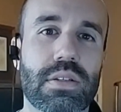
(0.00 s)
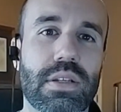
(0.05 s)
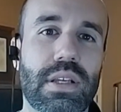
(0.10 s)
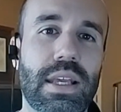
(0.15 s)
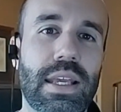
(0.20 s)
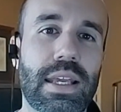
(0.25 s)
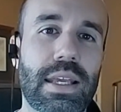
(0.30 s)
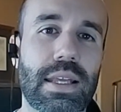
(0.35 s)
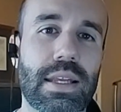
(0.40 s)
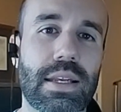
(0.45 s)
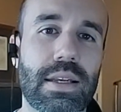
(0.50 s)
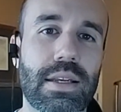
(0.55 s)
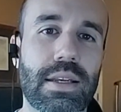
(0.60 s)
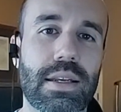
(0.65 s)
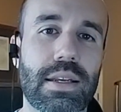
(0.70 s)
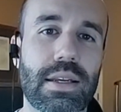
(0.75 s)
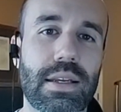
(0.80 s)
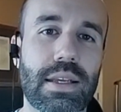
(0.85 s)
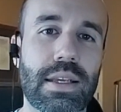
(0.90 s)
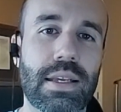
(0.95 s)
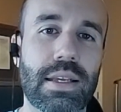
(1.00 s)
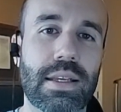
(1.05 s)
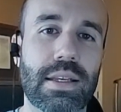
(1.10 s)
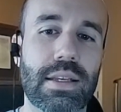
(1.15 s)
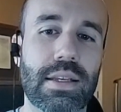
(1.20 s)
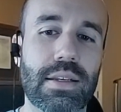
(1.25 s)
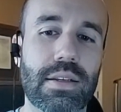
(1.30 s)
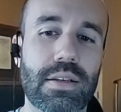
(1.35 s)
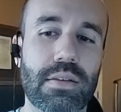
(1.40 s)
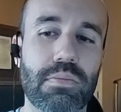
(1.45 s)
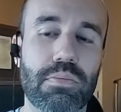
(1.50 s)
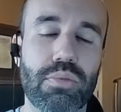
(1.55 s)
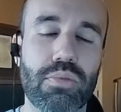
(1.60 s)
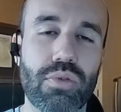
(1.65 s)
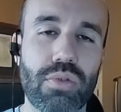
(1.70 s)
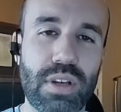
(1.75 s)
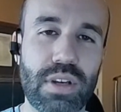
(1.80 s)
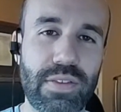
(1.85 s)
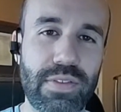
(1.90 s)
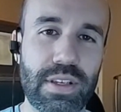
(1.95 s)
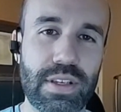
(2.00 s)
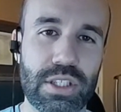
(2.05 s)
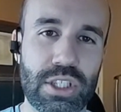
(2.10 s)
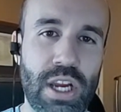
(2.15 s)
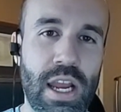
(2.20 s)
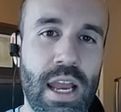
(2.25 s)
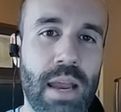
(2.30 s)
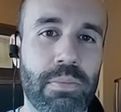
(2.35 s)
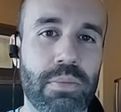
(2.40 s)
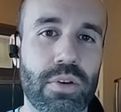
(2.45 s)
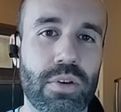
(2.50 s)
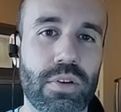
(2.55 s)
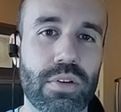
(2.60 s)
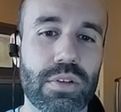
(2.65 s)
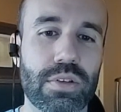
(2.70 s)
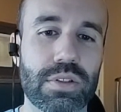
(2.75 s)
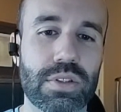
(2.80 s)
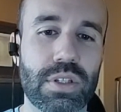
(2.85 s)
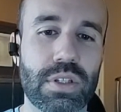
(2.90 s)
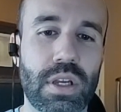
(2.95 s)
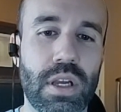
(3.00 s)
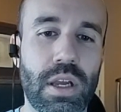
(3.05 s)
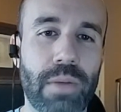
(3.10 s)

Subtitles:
in previous chapters,